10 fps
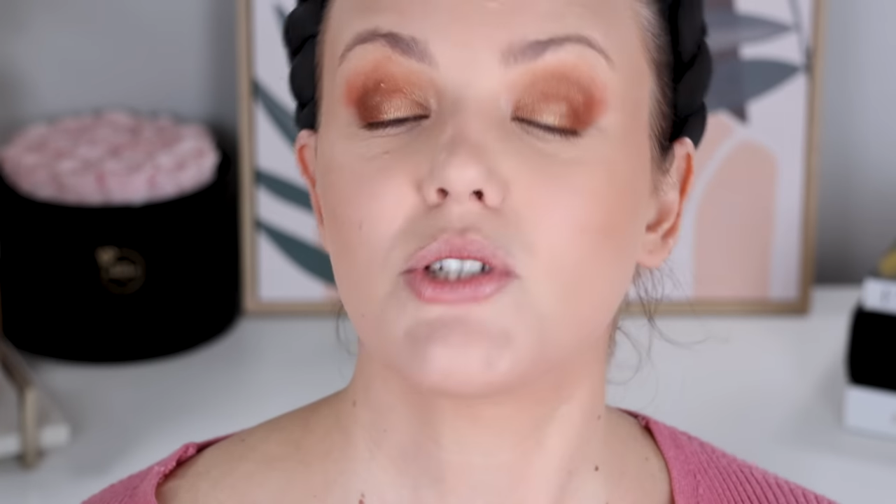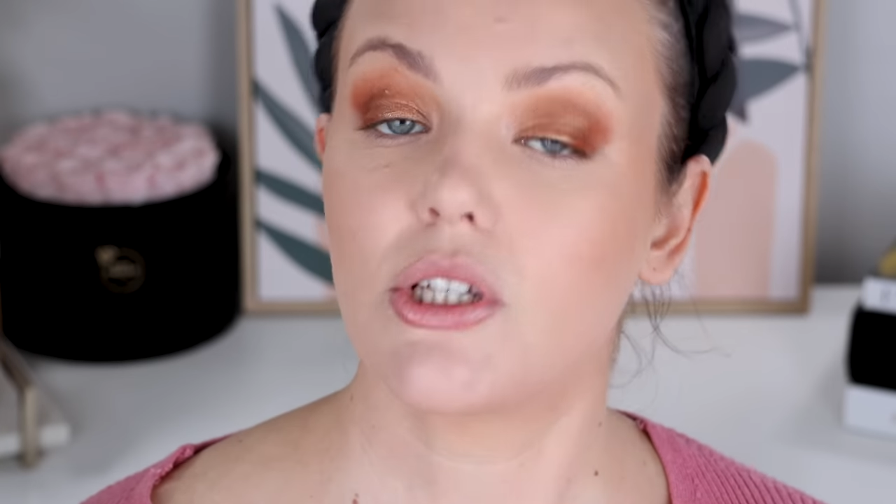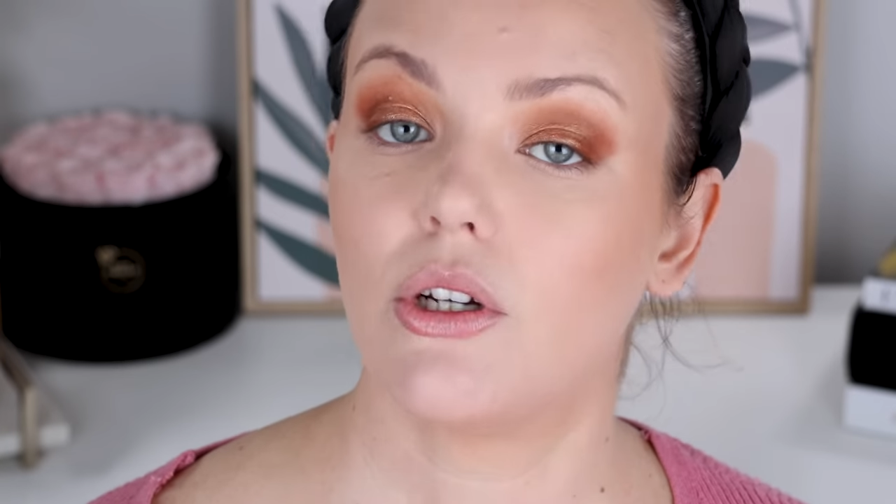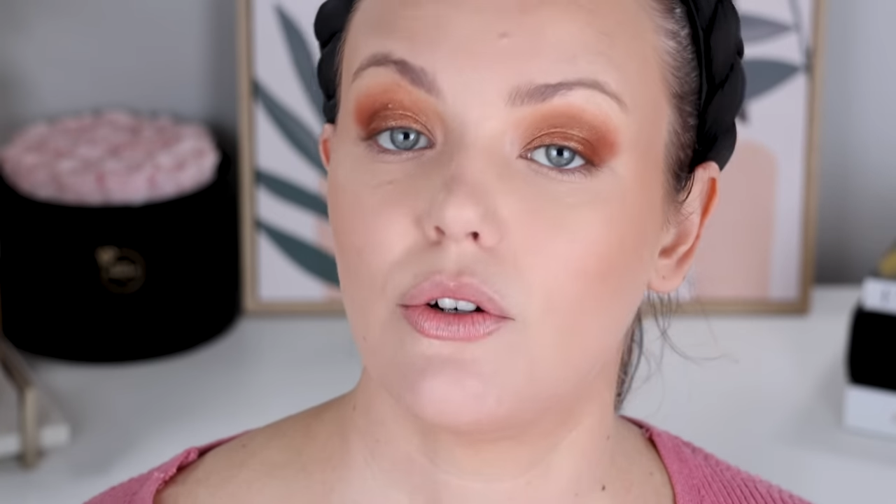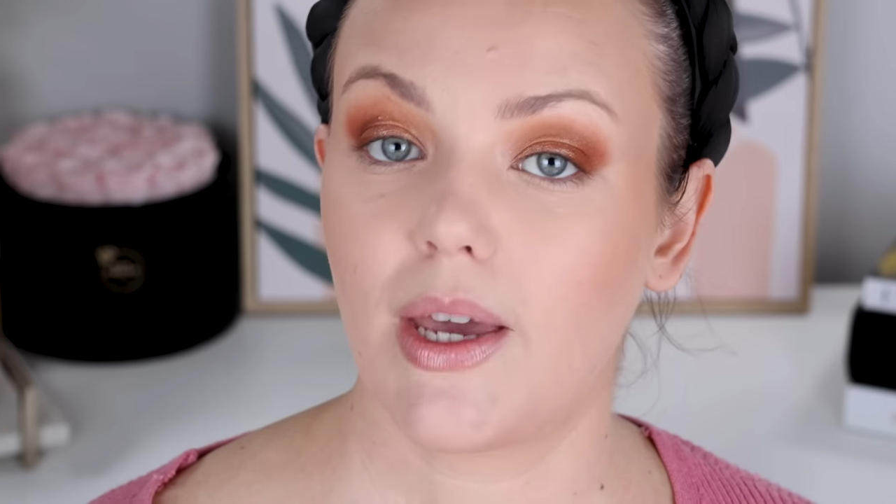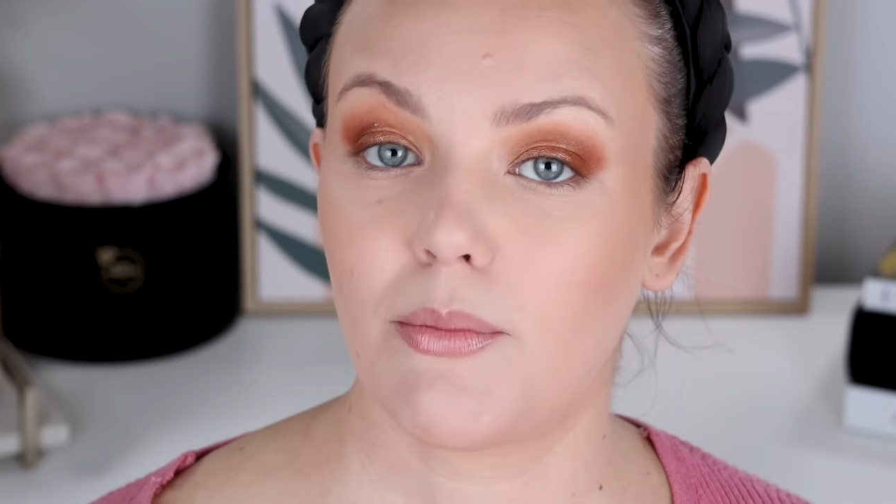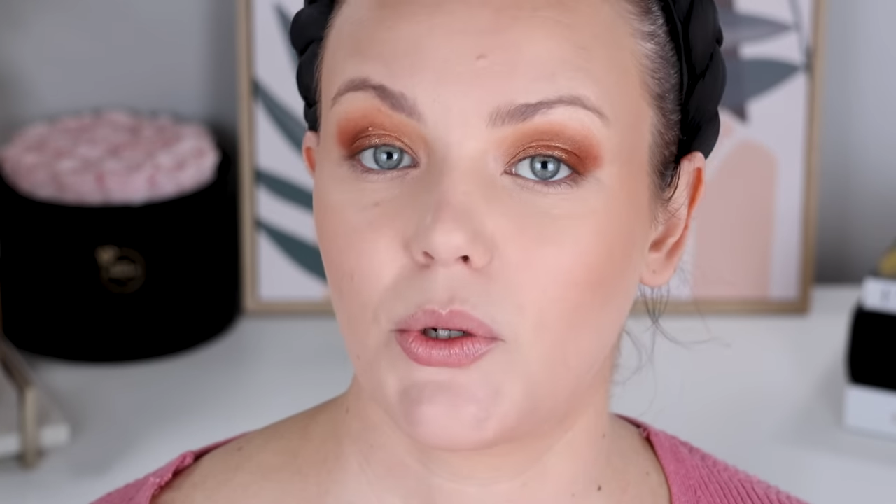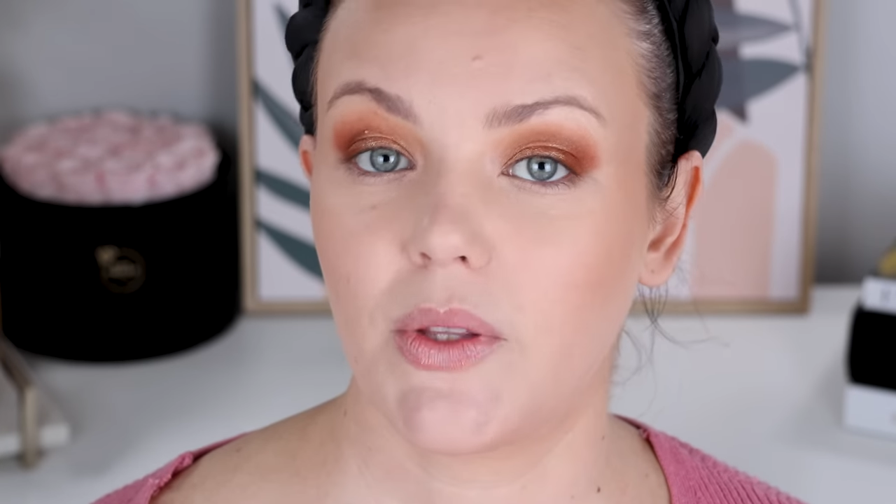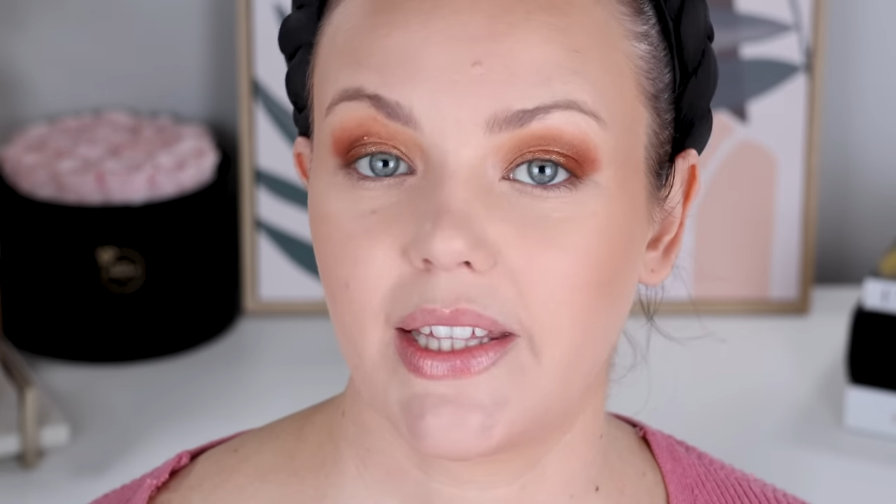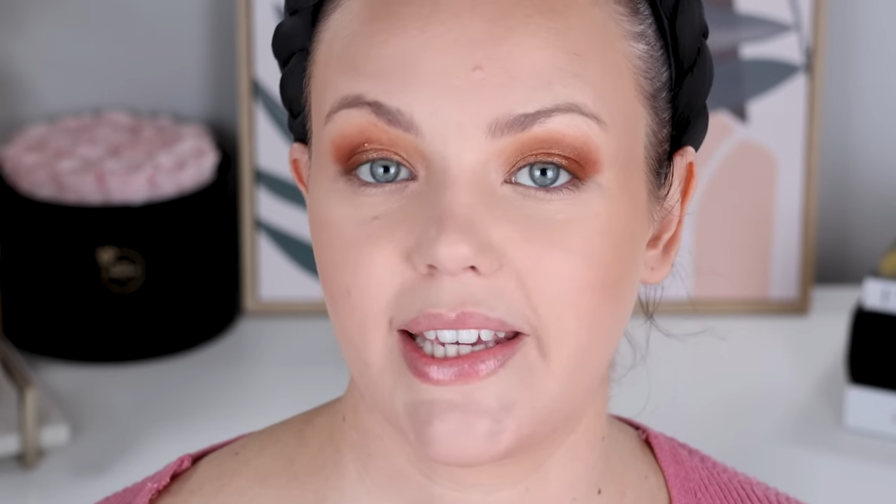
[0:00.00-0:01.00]
Just gonna go off camera
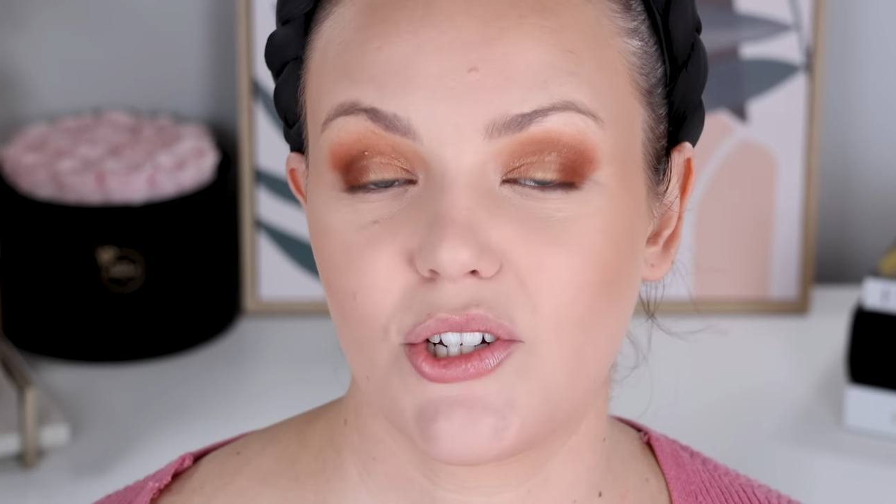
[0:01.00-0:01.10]
quickly